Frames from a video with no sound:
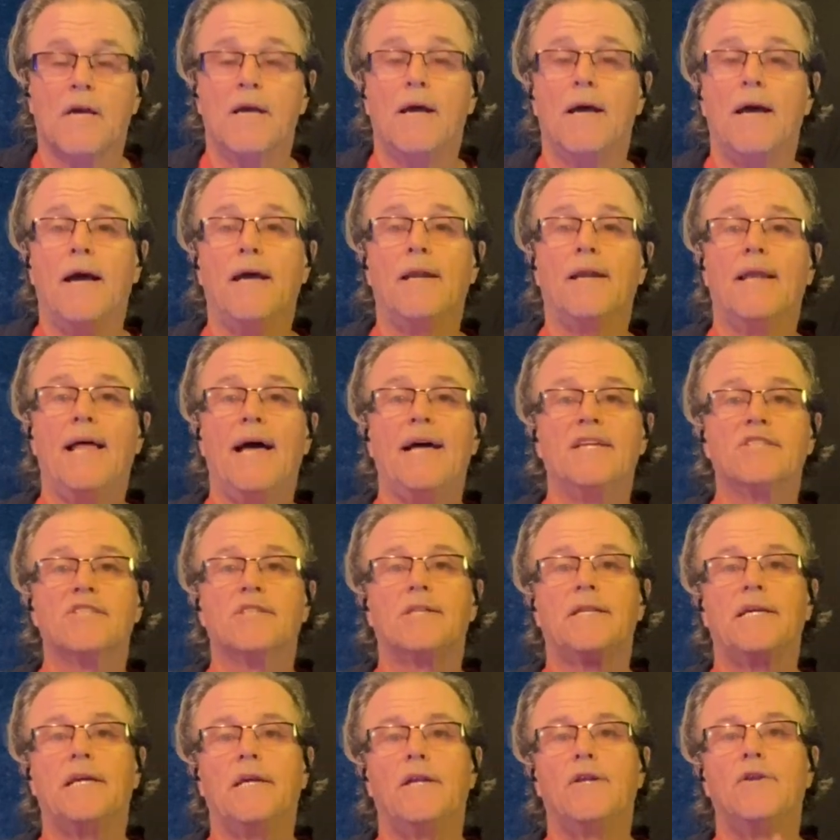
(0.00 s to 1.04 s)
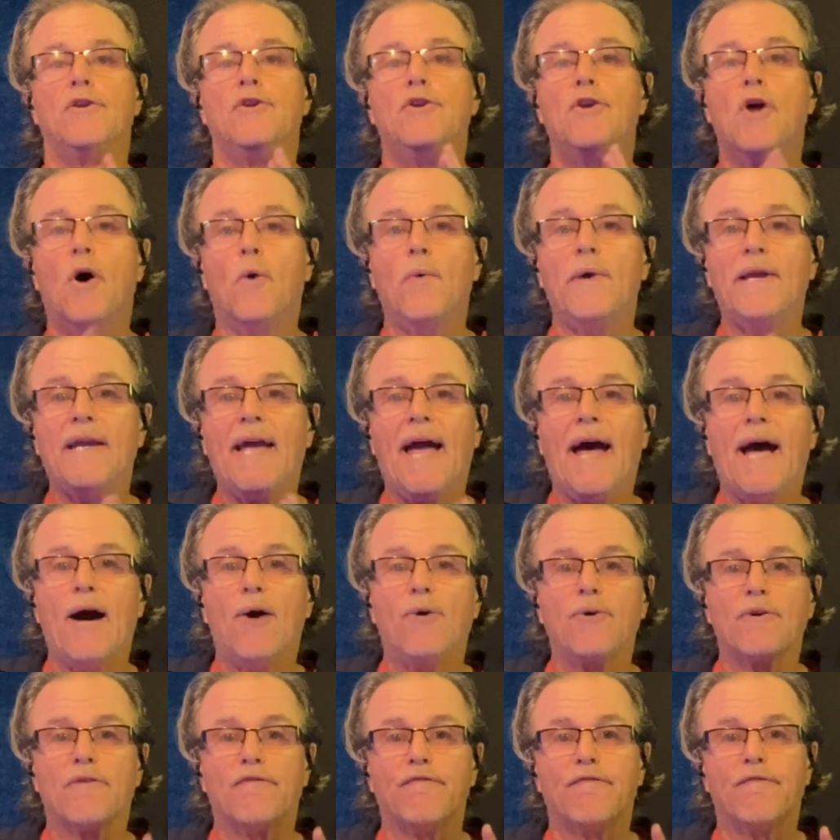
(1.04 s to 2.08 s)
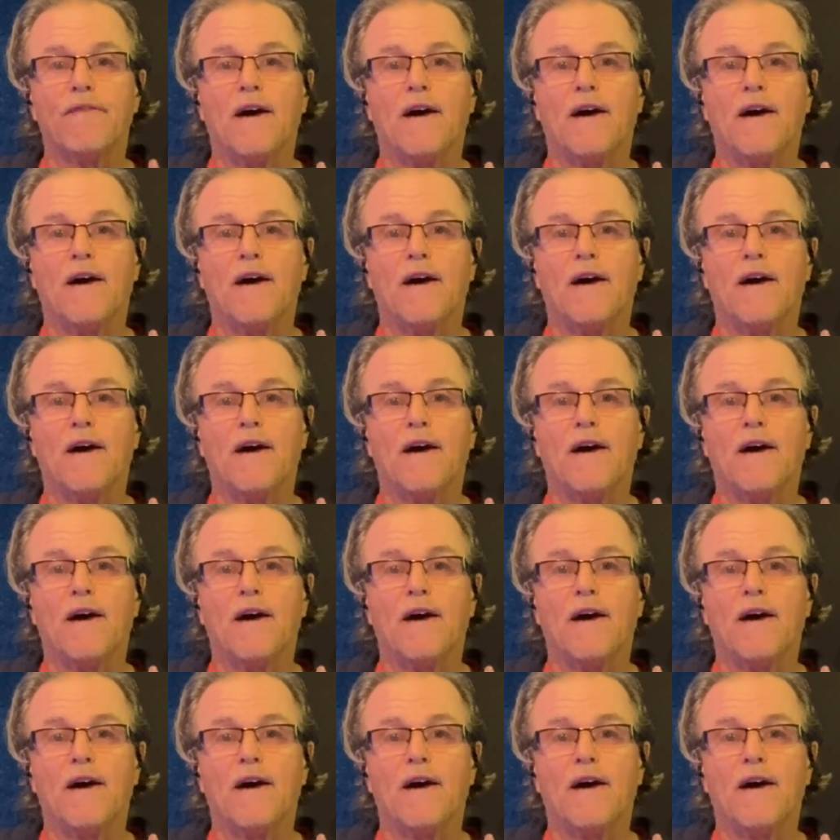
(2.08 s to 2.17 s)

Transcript: And lastly, knowing how to